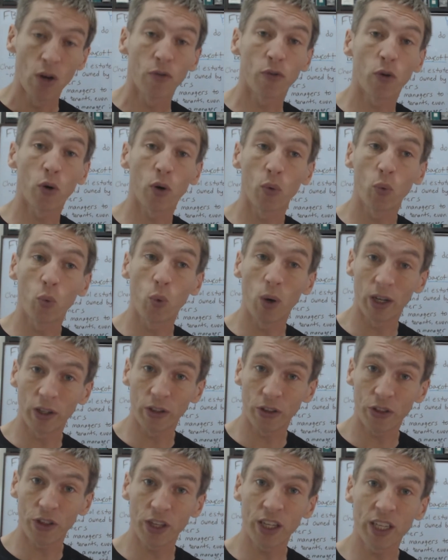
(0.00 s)
for
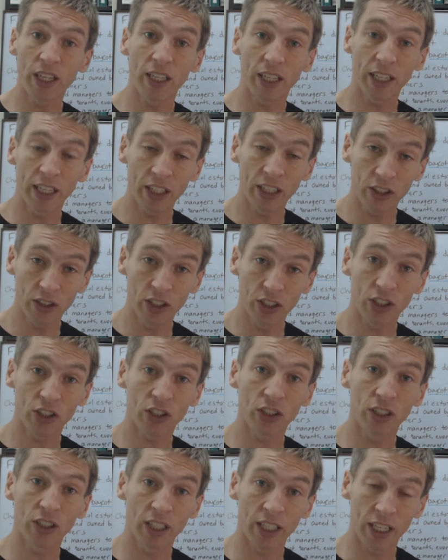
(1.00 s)
wealthy
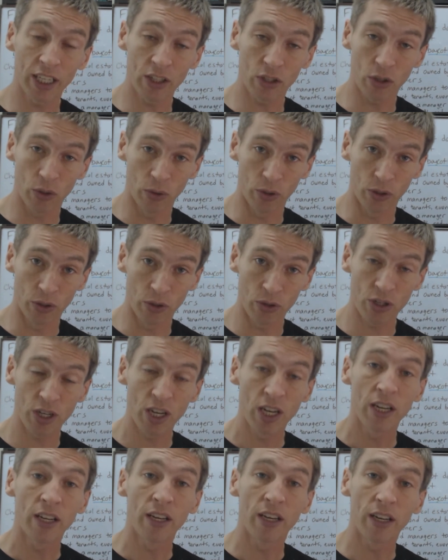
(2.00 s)
English
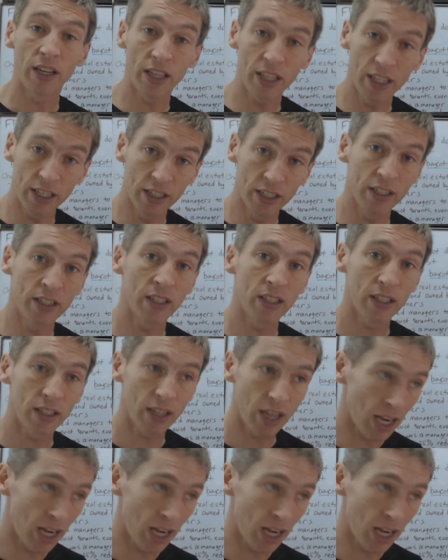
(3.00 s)
landowners in